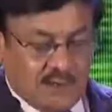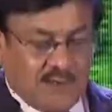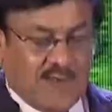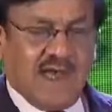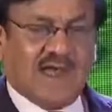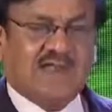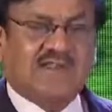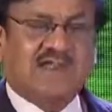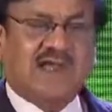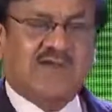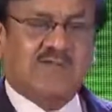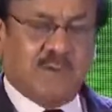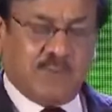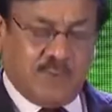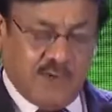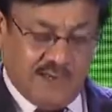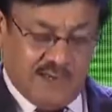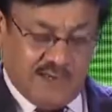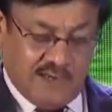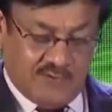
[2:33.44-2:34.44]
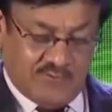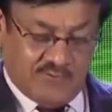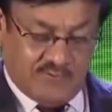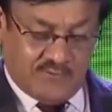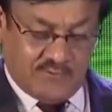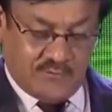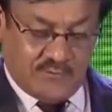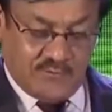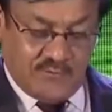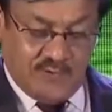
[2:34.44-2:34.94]
Let's have a belief
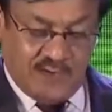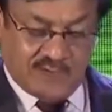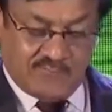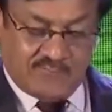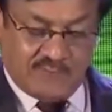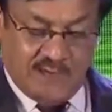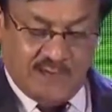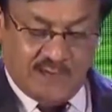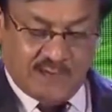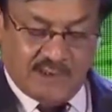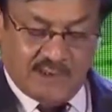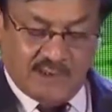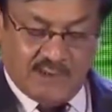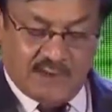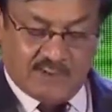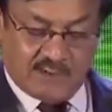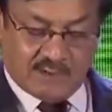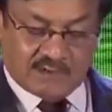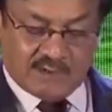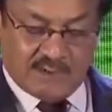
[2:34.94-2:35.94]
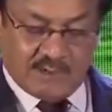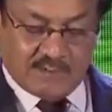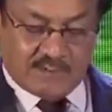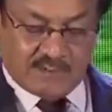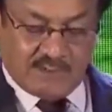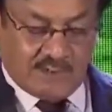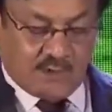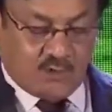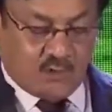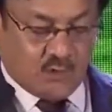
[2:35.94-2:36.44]
and faith in ourselves,
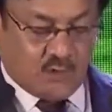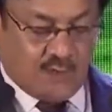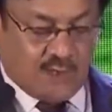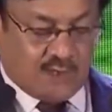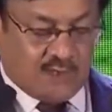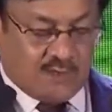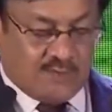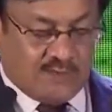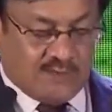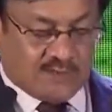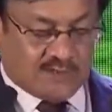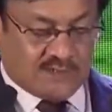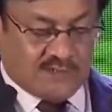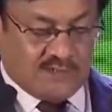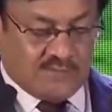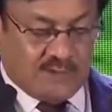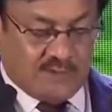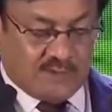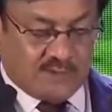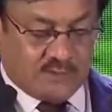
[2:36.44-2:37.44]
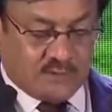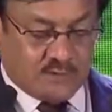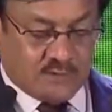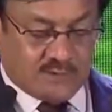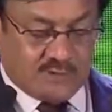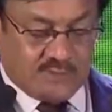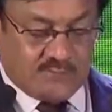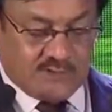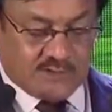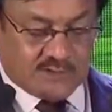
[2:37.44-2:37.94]
and together we achieve our
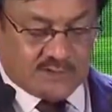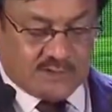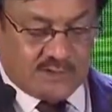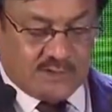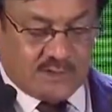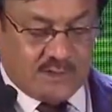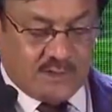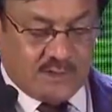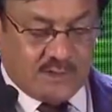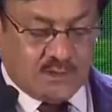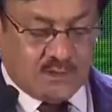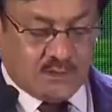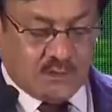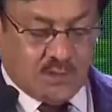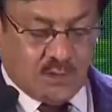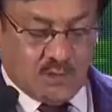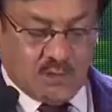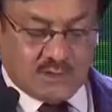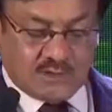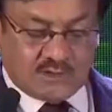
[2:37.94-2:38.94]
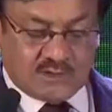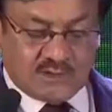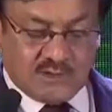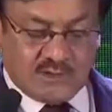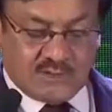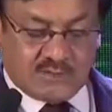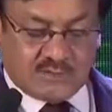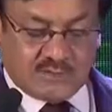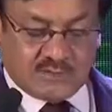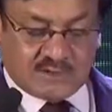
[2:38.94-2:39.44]
tourism vision, goals,
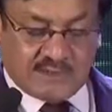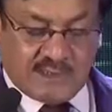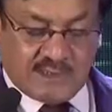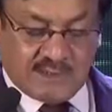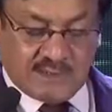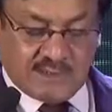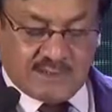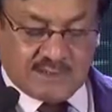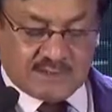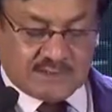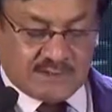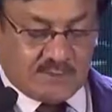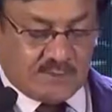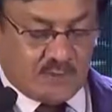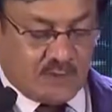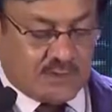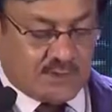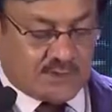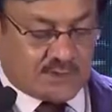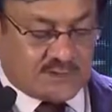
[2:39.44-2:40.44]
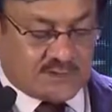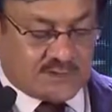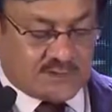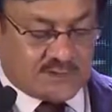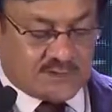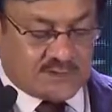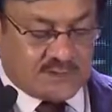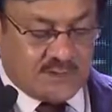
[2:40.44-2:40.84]
and strategies and policies.